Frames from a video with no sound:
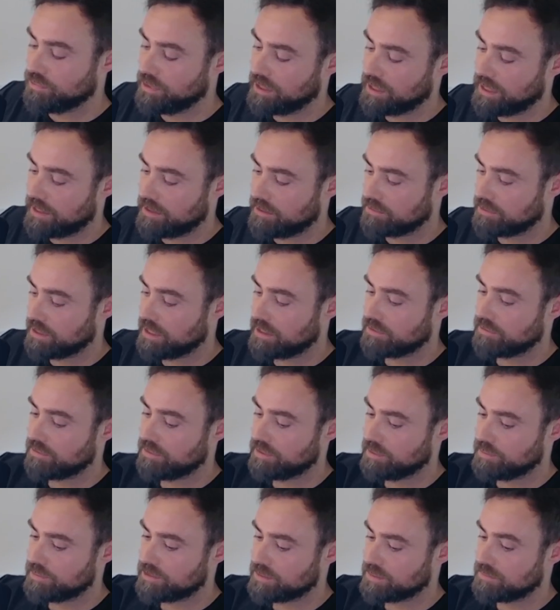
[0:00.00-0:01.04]
rely on
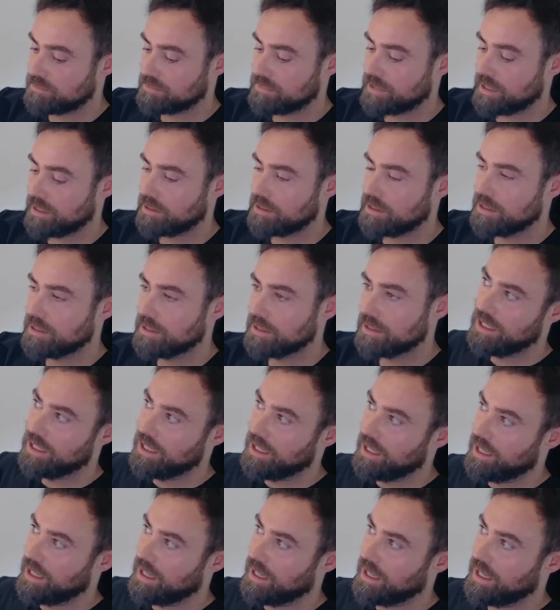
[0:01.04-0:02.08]
algorithms mainly.
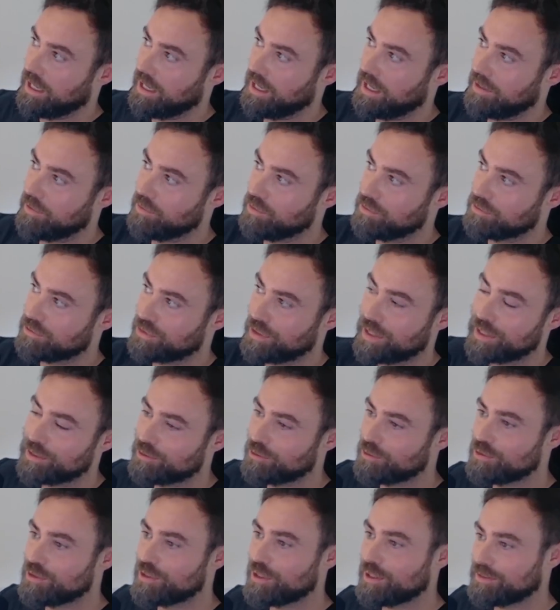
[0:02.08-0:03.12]
I will try
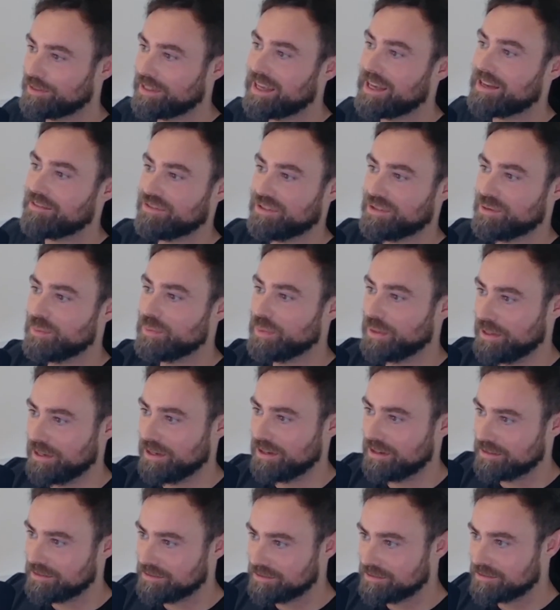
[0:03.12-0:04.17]
to not have an
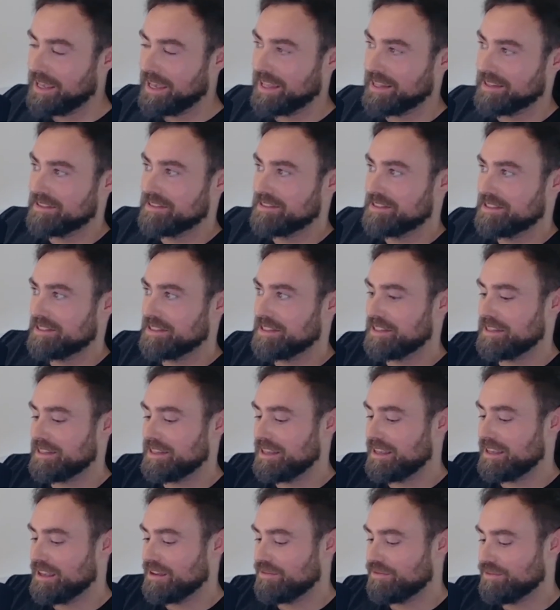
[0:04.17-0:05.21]
opinion. And
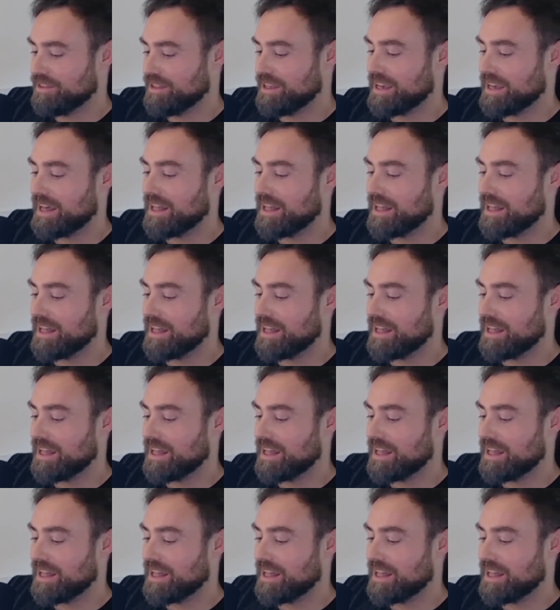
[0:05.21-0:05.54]
if the